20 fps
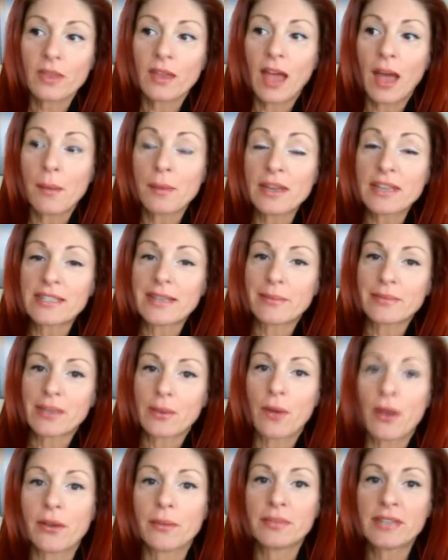how many steps
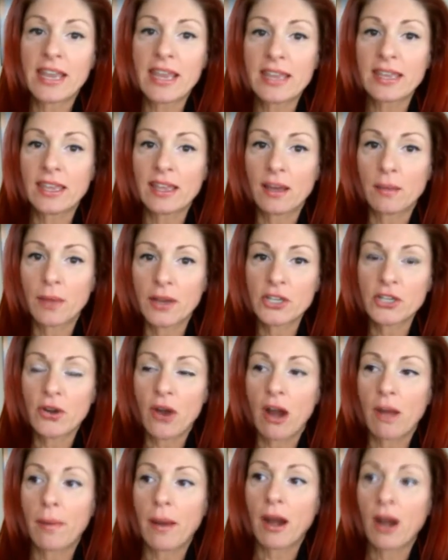I wound up taking on my
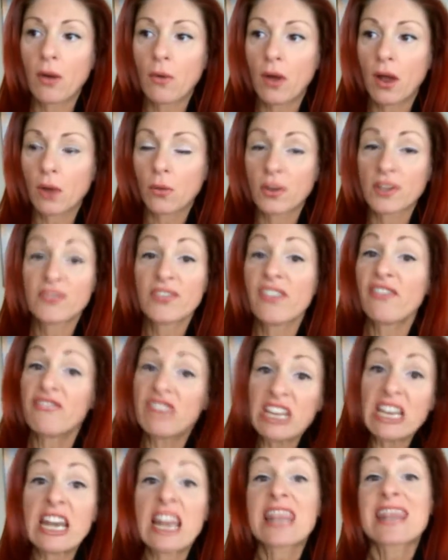2-hour power walk was
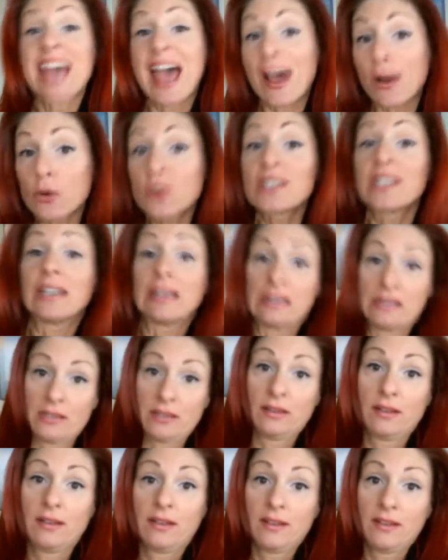15,000.